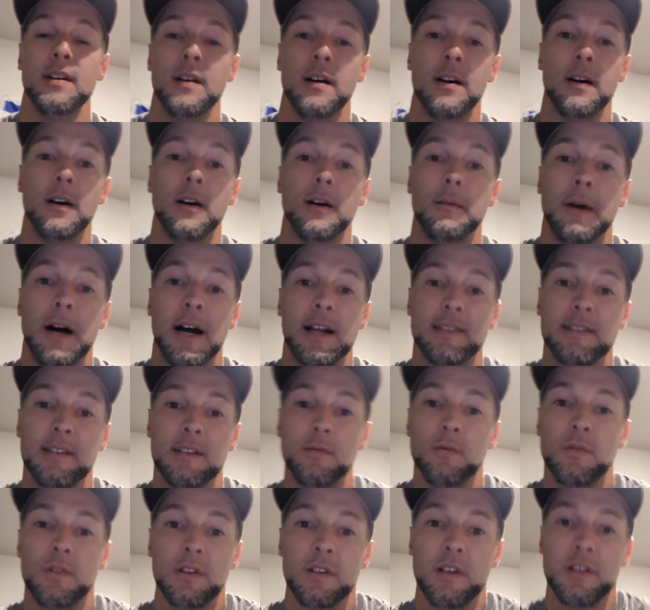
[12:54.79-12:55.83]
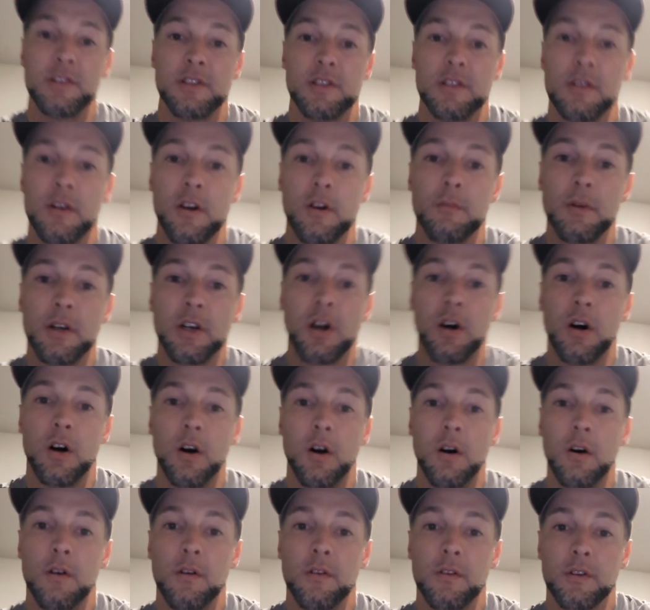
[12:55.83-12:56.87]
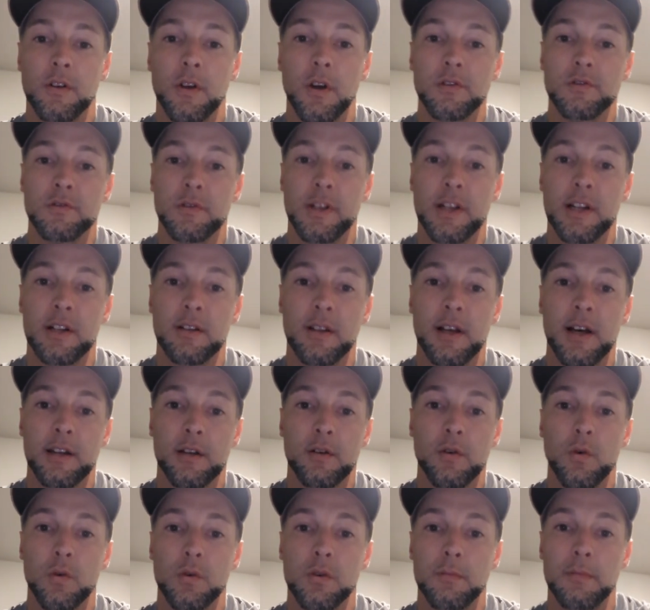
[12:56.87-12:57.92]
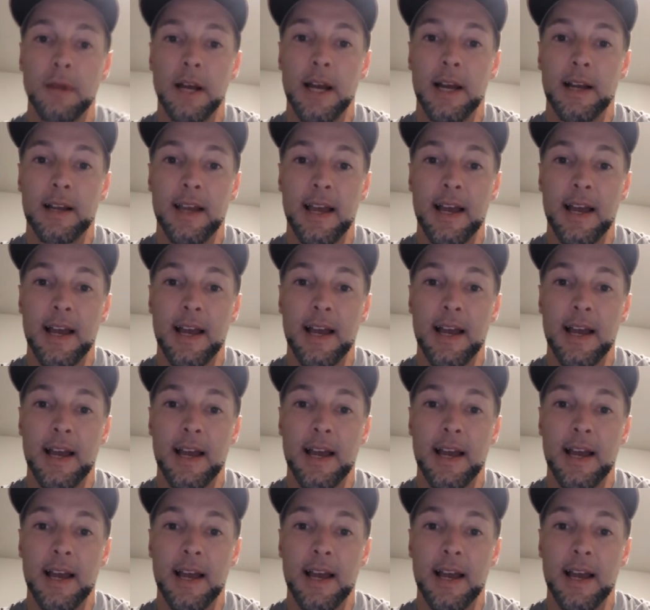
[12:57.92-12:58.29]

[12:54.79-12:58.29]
I did want to let you know McCall, Coastal Carolina quarterback,